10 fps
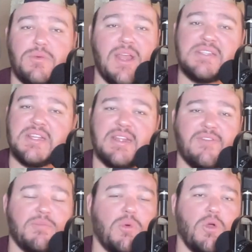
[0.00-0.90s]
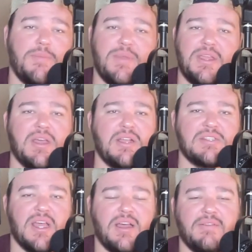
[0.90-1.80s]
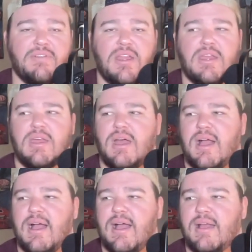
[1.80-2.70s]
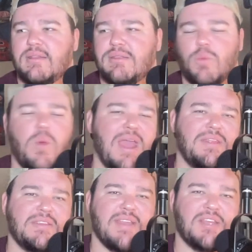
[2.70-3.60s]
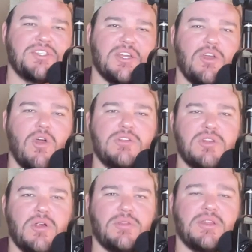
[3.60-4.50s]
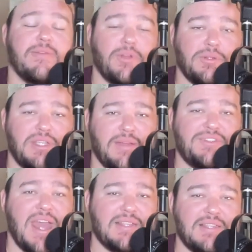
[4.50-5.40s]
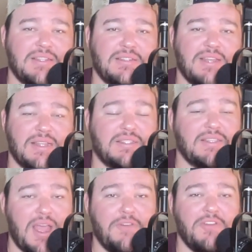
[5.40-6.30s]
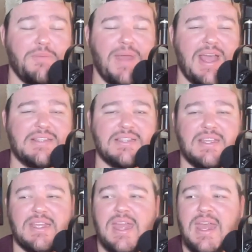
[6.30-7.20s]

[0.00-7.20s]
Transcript: race at a given point because of the way these next-gen cars are, the difficulty of Texas itself in passing,